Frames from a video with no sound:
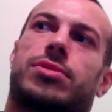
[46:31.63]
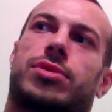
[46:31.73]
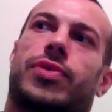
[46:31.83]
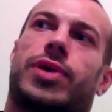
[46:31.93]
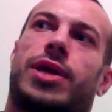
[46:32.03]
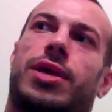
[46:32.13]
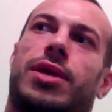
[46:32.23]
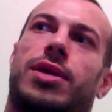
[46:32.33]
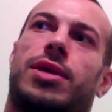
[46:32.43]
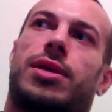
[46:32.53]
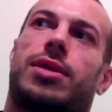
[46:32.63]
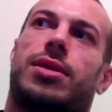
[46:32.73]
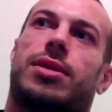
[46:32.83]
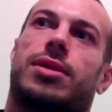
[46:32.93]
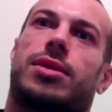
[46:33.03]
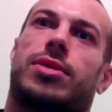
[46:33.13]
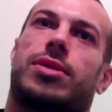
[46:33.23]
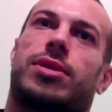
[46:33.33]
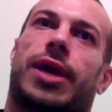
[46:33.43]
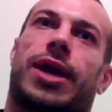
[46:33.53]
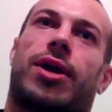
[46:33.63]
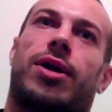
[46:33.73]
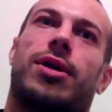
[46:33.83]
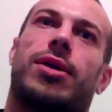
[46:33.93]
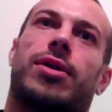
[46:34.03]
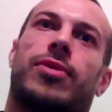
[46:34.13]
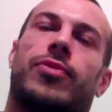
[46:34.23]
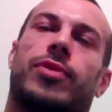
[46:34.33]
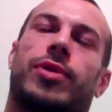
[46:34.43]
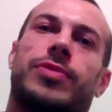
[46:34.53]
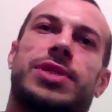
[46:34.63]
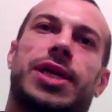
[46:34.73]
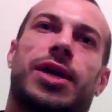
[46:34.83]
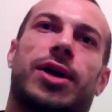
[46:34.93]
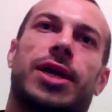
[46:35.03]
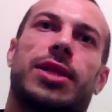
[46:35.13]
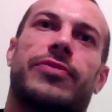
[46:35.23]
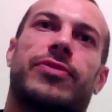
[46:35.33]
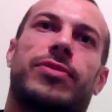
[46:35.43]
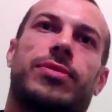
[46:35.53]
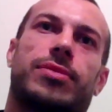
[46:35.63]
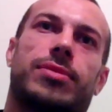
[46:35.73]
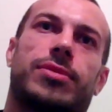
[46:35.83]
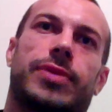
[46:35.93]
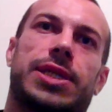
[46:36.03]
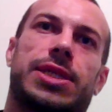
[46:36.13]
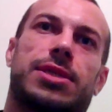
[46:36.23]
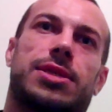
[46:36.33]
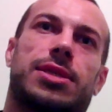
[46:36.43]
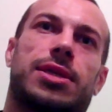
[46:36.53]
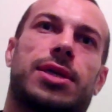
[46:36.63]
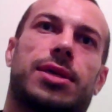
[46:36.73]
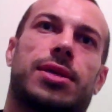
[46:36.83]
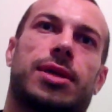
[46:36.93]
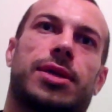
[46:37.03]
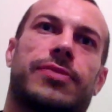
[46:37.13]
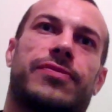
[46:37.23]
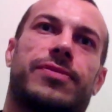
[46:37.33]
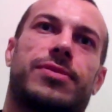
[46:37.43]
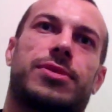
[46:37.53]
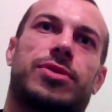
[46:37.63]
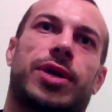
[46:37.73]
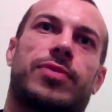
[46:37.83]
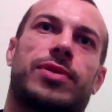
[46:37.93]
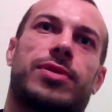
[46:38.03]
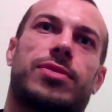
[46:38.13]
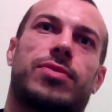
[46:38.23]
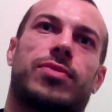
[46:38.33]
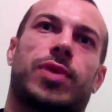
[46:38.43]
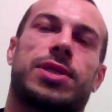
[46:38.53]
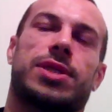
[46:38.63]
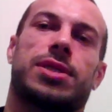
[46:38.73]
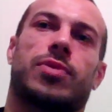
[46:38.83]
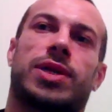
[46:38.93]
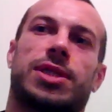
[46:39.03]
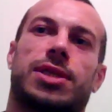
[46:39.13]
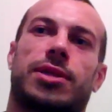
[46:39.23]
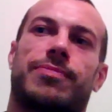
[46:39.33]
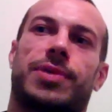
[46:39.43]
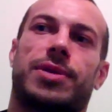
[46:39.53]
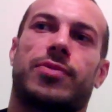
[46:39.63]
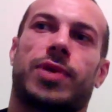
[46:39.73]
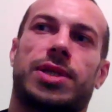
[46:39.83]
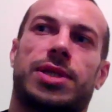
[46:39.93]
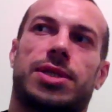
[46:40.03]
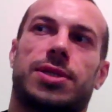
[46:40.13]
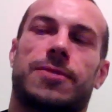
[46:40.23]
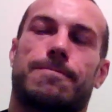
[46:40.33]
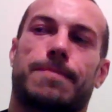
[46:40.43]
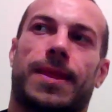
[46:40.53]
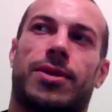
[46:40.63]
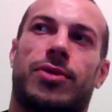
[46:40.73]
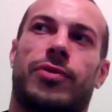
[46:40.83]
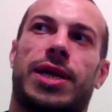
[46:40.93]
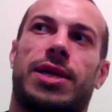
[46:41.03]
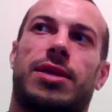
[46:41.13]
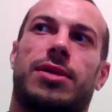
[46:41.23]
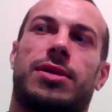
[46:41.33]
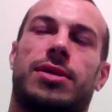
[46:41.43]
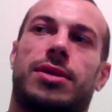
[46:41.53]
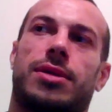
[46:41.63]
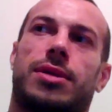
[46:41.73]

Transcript: 3 like what I would say are high level wrestlers that I've trained with. One's an Olympian, one's an Iranian